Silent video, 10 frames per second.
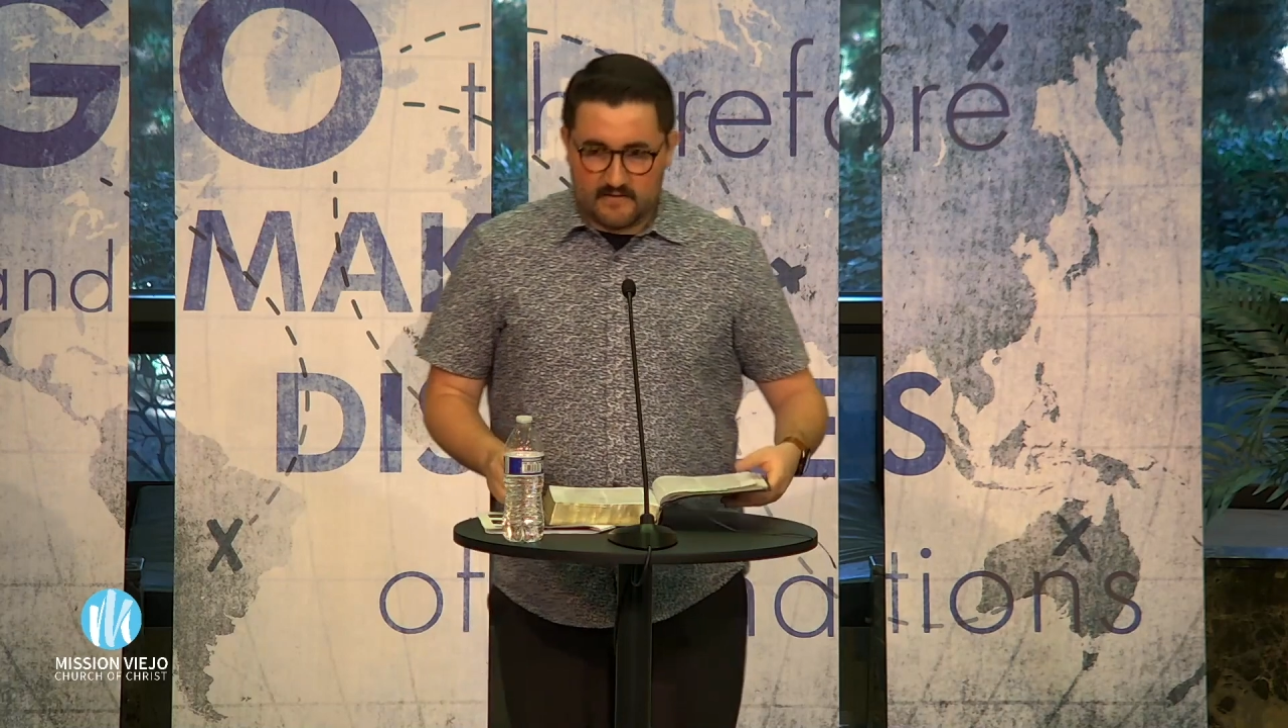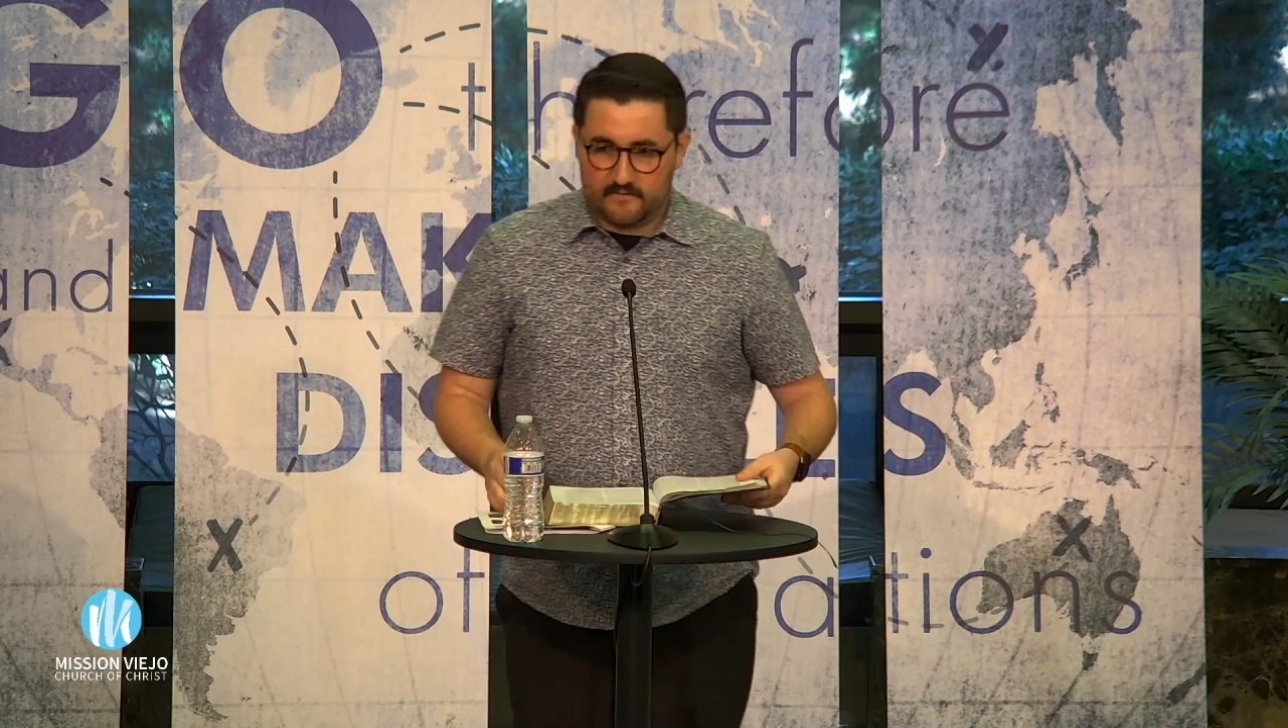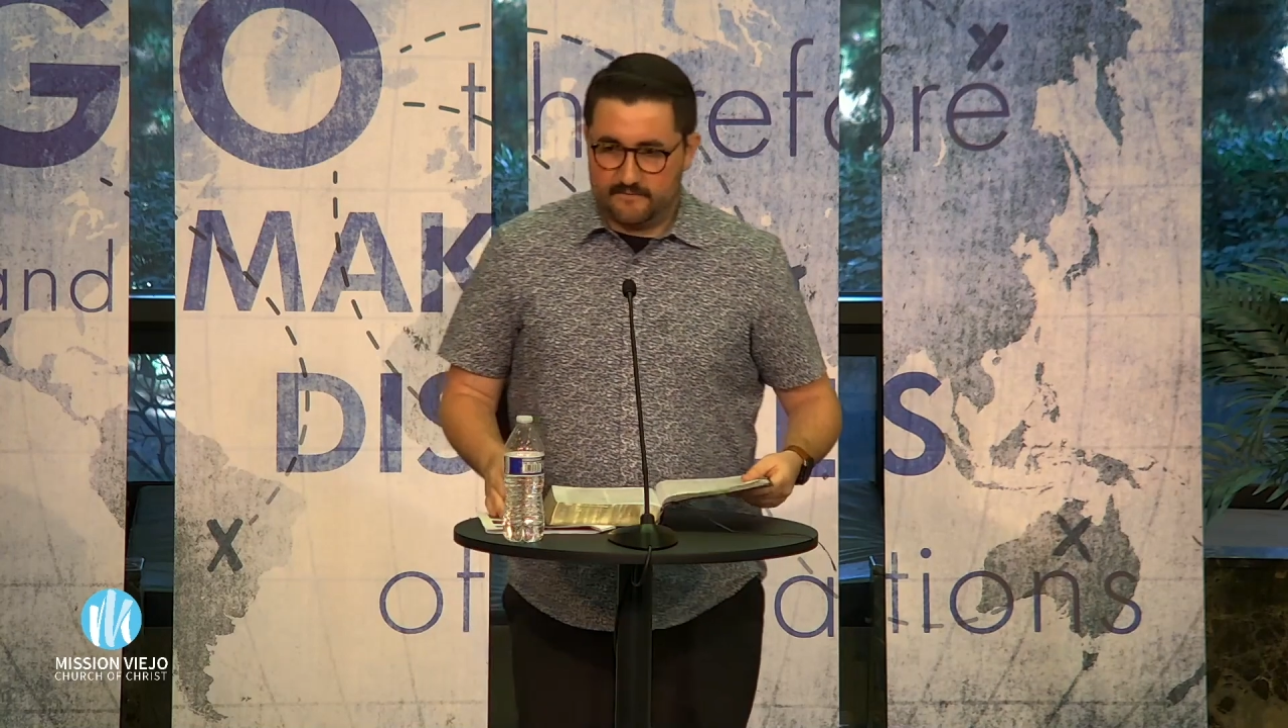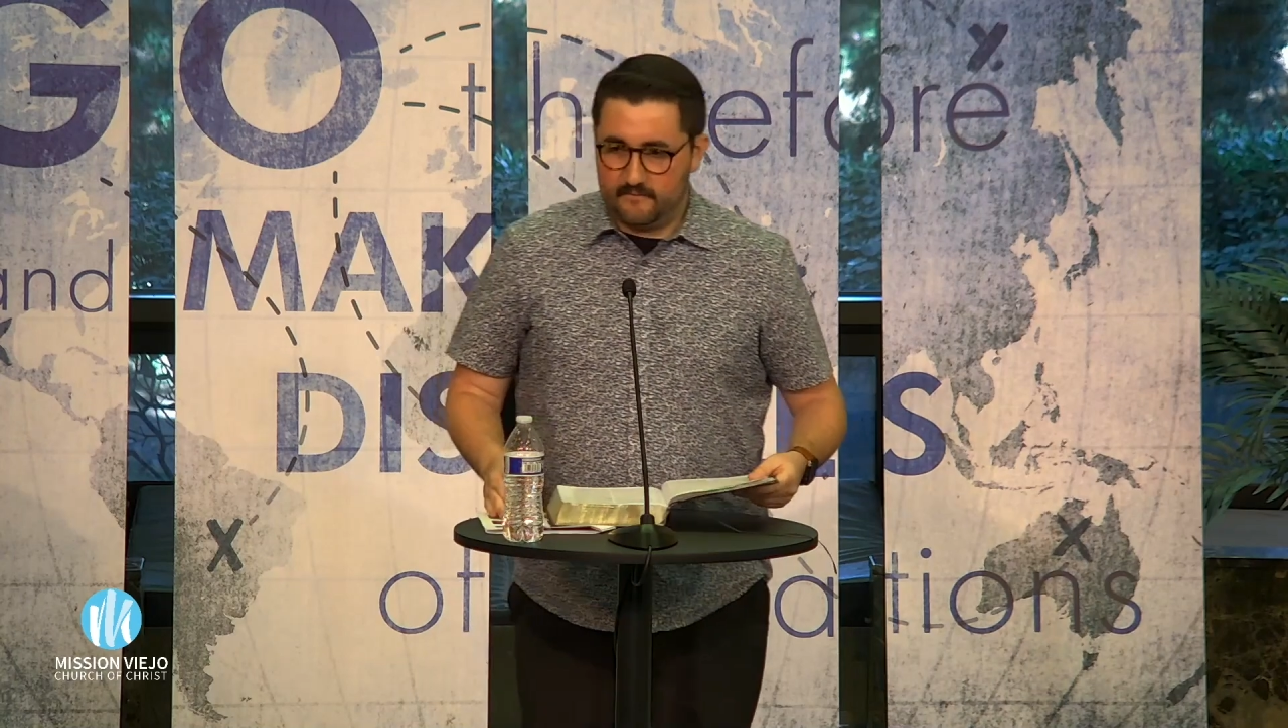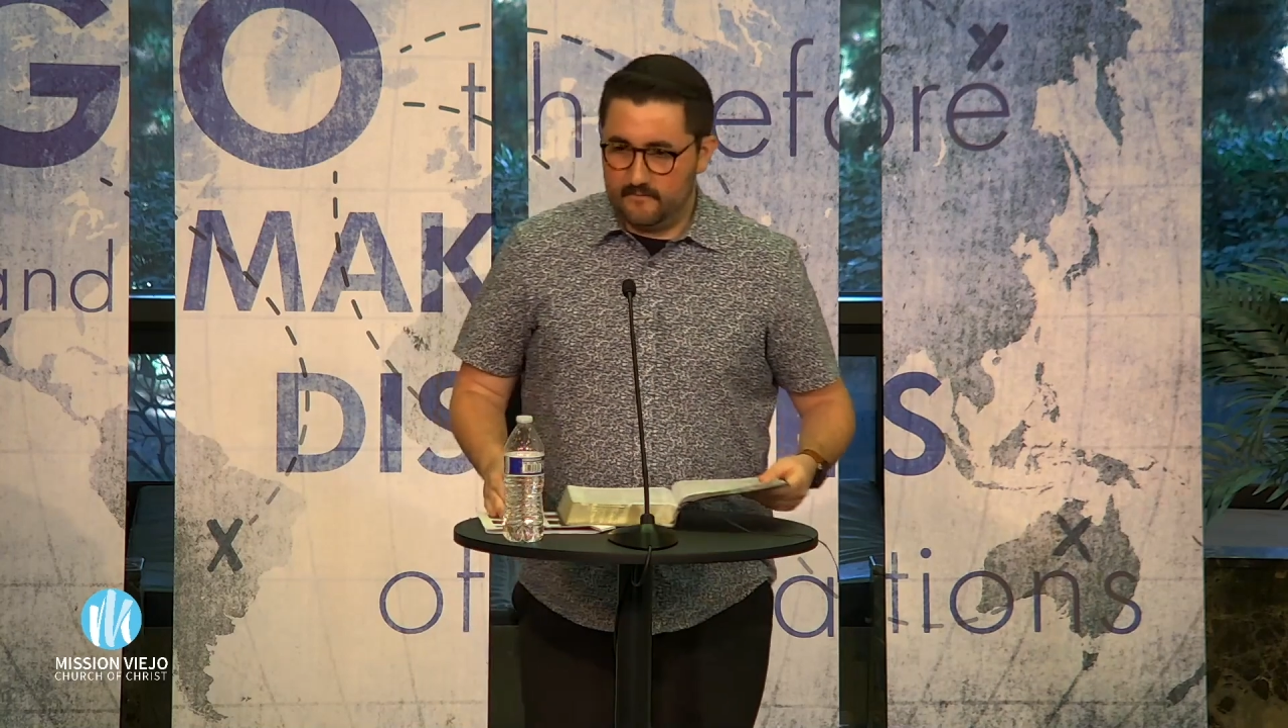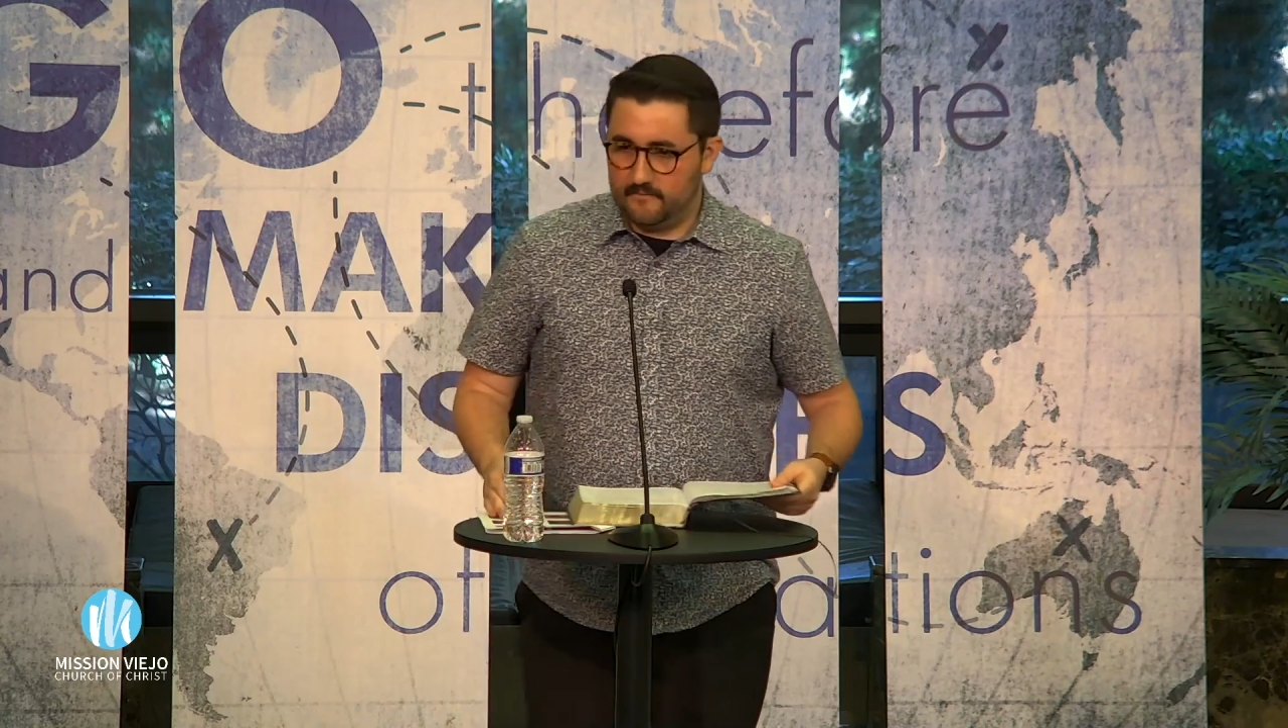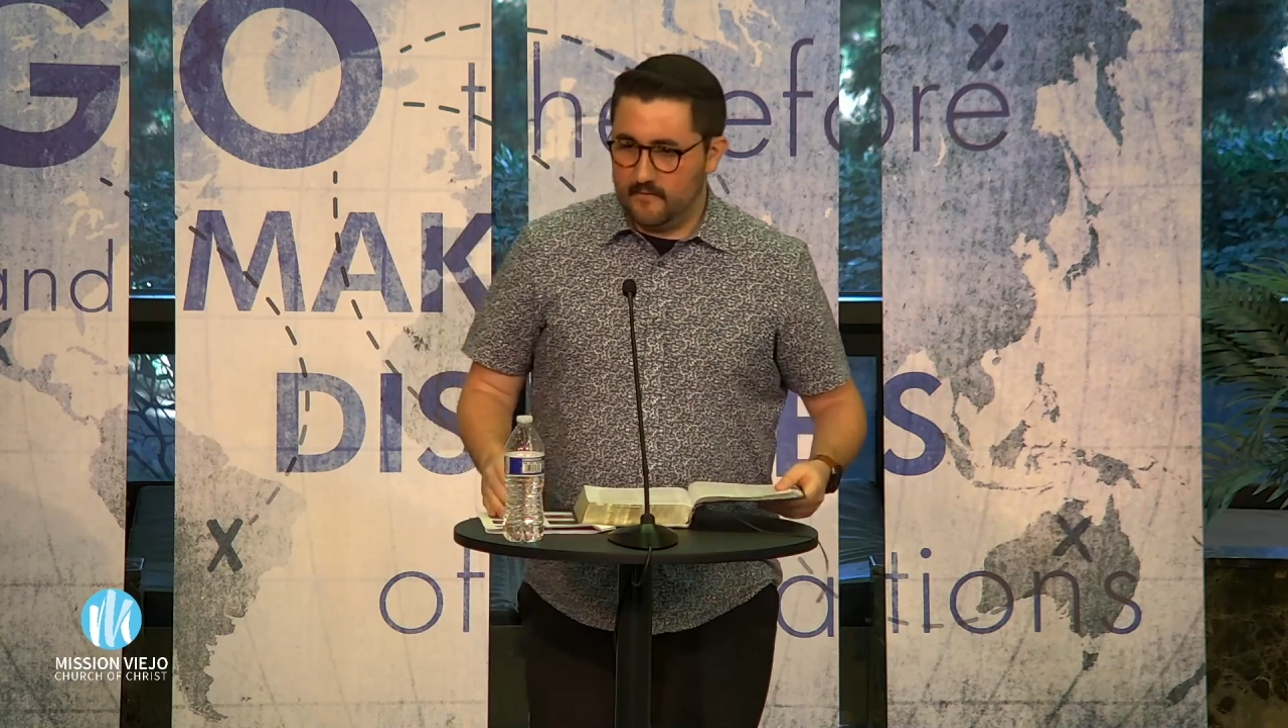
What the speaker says: this says